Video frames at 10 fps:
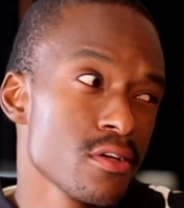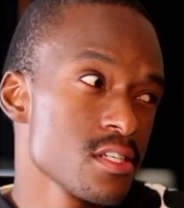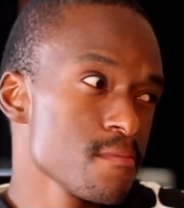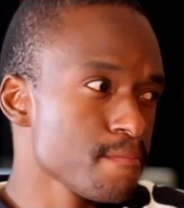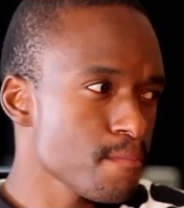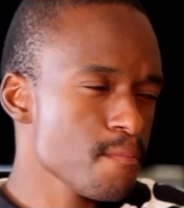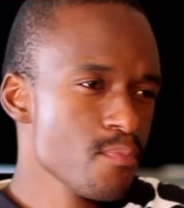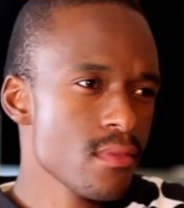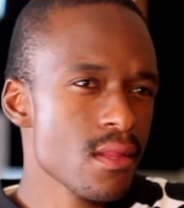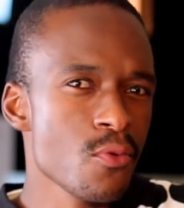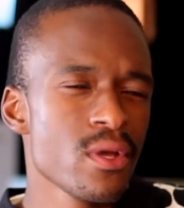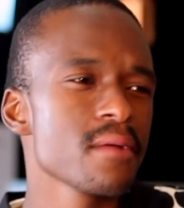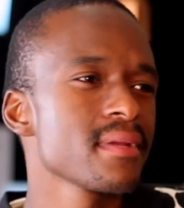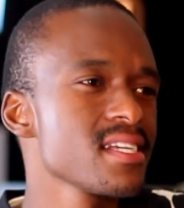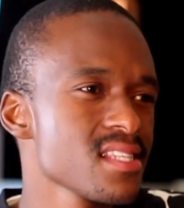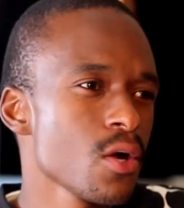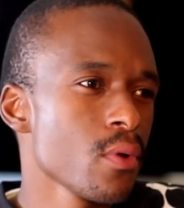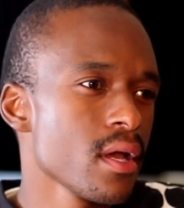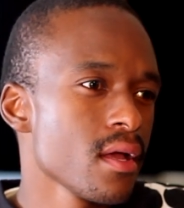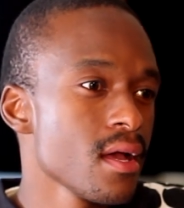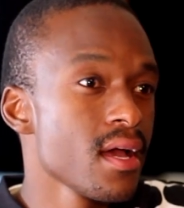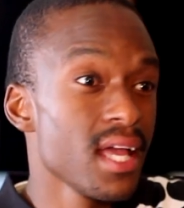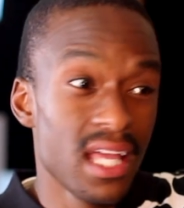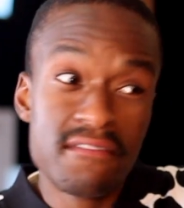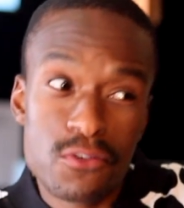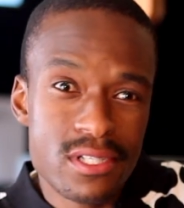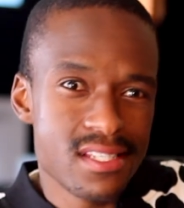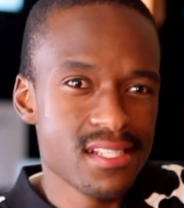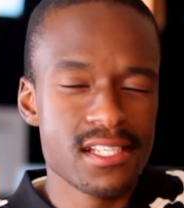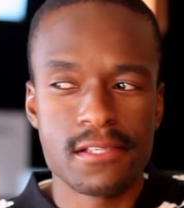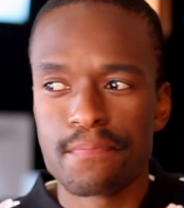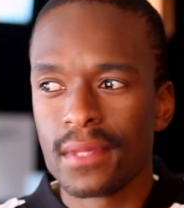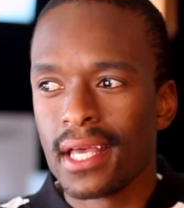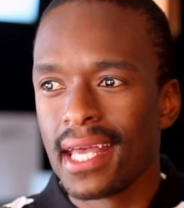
Because we're in a place now where yeah. influencers,